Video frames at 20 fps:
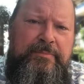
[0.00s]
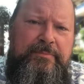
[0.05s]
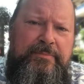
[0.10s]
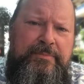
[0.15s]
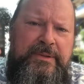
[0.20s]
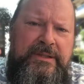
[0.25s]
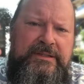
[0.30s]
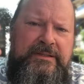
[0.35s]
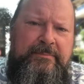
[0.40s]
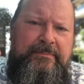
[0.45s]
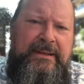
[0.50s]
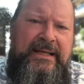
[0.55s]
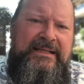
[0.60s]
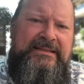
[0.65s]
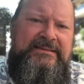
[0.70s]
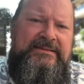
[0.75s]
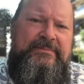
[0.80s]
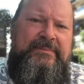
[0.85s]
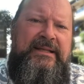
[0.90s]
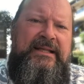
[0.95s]
But the
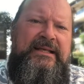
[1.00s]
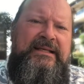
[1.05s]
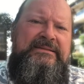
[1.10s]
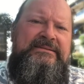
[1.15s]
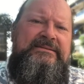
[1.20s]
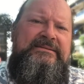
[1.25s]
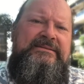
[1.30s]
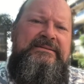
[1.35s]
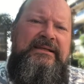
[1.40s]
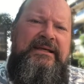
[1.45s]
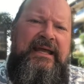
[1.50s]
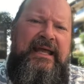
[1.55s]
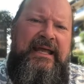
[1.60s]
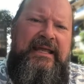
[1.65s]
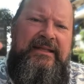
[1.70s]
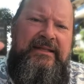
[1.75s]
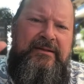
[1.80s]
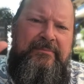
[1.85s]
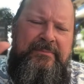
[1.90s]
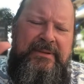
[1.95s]
best place
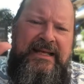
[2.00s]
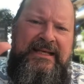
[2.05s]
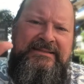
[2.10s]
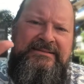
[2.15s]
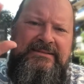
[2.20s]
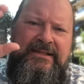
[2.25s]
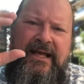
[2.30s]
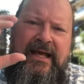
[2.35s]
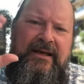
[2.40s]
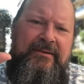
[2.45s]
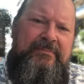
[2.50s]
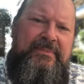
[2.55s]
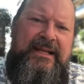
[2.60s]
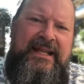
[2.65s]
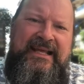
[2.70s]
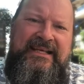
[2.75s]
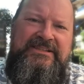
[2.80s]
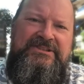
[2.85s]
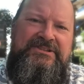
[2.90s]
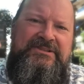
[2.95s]
and the best
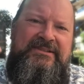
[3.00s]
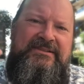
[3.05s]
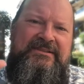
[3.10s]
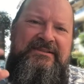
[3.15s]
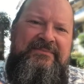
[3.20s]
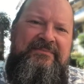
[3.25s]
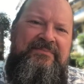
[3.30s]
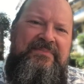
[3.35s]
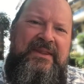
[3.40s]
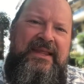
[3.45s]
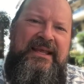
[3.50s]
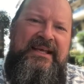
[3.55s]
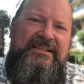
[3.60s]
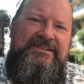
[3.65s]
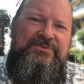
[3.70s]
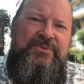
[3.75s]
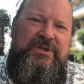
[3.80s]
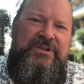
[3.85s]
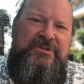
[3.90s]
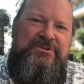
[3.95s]
combination
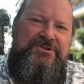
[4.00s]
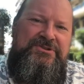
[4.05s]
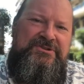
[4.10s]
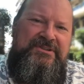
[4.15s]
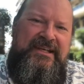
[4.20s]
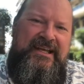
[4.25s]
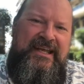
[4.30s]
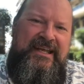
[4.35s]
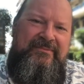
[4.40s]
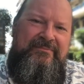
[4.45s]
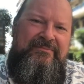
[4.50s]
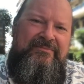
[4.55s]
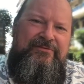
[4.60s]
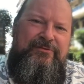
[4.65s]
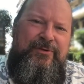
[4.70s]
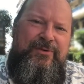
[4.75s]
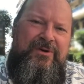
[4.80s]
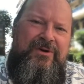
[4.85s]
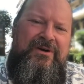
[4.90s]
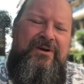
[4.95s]
is what you should aim
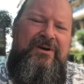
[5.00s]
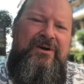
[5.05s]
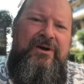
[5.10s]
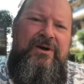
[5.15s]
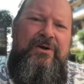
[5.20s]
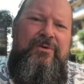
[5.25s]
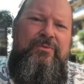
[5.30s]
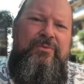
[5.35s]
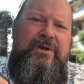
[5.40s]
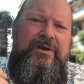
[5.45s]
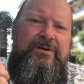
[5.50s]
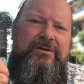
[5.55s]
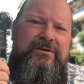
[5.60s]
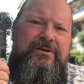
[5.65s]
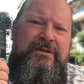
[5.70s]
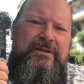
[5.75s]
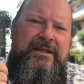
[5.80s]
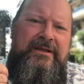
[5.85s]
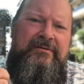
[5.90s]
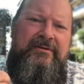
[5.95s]
for, where
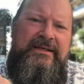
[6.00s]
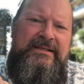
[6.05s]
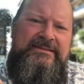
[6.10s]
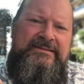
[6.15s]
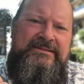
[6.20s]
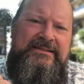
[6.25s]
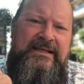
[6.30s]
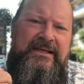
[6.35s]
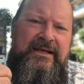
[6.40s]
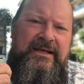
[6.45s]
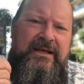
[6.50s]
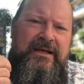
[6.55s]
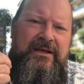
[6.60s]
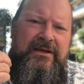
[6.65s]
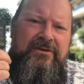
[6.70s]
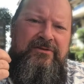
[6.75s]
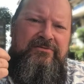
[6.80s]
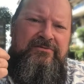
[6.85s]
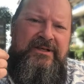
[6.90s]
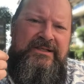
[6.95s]
there is
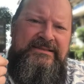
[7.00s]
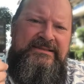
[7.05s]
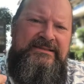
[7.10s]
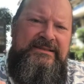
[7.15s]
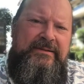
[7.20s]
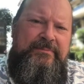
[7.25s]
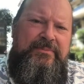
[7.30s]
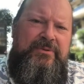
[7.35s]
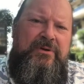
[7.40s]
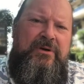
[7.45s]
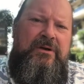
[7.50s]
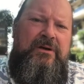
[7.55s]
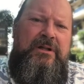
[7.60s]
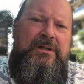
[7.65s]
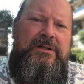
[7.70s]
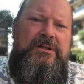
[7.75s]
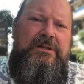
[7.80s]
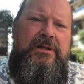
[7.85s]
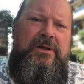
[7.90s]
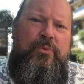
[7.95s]

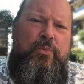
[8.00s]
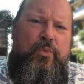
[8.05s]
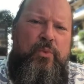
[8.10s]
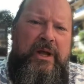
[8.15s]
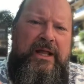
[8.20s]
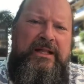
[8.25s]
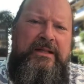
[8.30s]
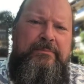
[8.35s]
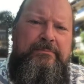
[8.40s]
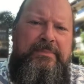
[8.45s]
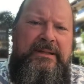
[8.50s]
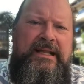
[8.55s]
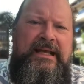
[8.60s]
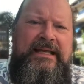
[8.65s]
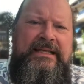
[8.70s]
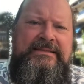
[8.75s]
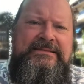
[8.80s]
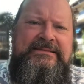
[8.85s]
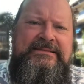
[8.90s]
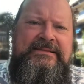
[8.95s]
reciprocal, well
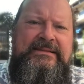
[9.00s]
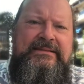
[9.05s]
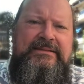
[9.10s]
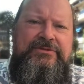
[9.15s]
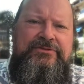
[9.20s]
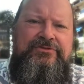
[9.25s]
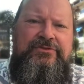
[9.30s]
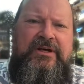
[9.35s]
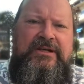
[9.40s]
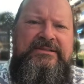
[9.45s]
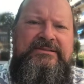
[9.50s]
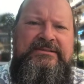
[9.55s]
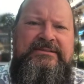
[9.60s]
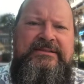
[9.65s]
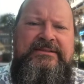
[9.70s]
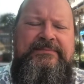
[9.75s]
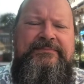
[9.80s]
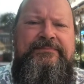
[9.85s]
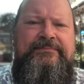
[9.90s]
placed trust.